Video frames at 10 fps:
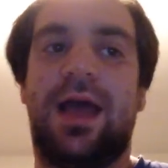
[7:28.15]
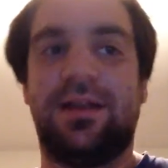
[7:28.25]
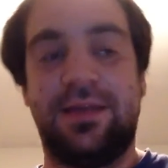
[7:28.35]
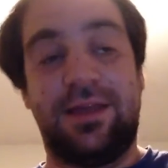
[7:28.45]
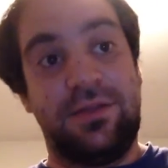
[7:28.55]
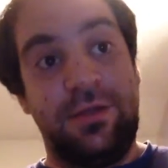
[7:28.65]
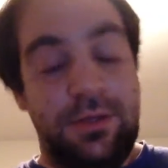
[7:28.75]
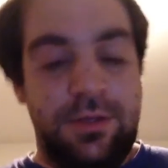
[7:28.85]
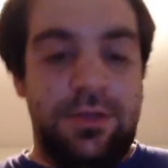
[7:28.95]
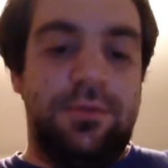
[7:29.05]
At the hand.
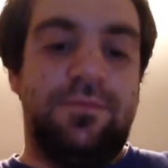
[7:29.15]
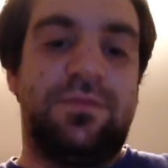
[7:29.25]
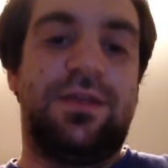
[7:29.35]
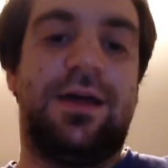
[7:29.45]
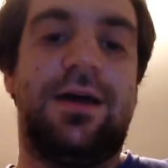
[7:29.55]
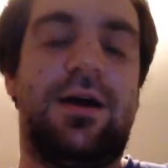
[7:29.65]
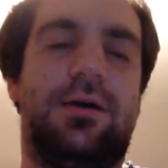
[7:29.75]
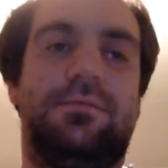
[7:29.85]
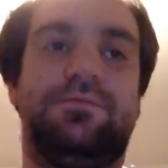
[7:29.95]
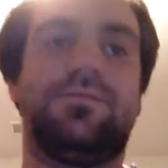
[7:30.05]
So yeah,
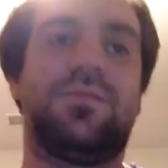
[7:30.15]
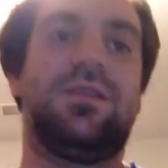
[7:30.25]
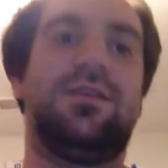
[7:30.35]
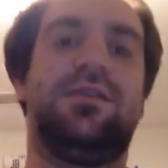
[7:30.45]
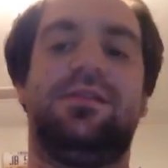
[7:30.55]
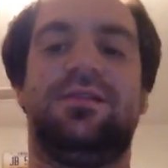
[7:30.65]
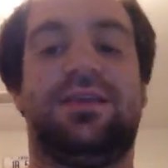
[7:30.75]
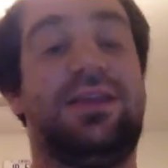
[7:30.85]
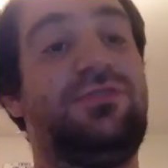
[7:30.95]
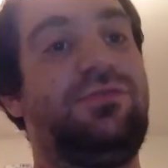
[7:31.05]

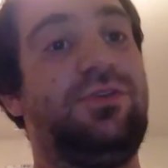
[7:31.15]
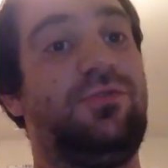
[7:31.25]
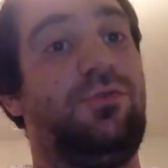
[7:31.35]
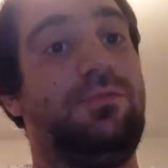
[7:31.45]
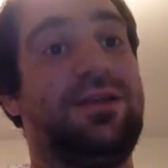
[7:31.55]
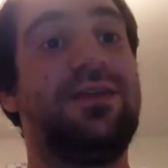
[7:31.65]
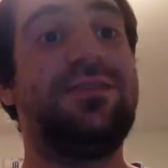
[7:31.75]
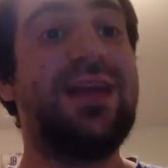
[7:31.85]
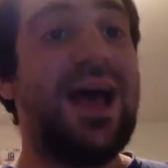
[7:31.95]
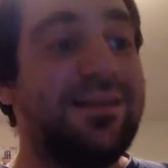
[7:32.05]
Gauge is really cool
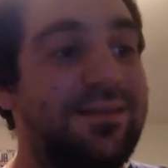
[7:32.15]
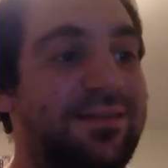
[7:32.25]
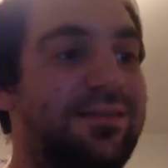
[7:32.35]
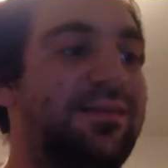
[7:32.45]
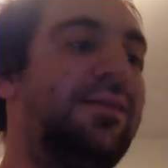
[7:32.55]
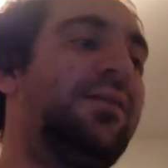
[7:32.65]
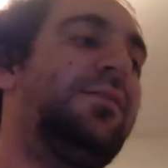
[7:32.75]
because of that.